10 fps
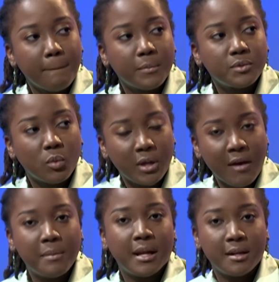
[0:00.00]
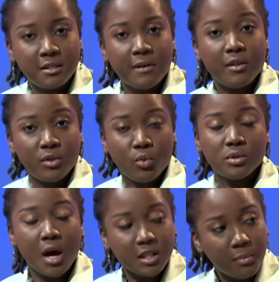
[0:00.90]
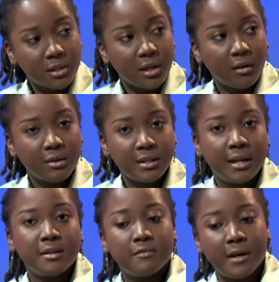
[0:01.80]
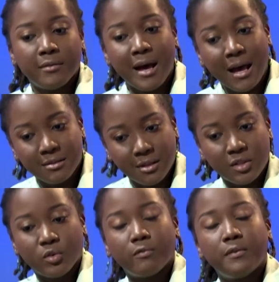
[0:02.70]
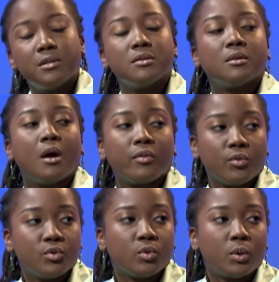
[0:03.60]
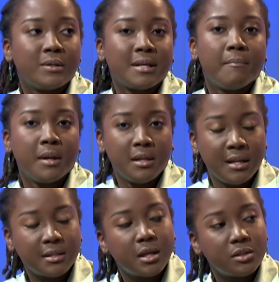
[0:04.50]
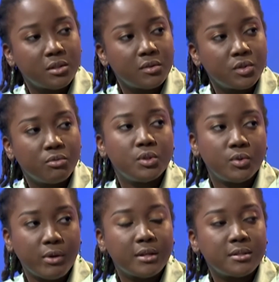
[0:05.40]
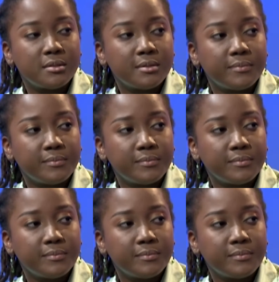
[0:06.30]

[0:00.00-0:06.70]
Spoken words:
So we have been identifying those hotspot areas and identifying the assets or features along those roadways that may need attention to reduce crashes.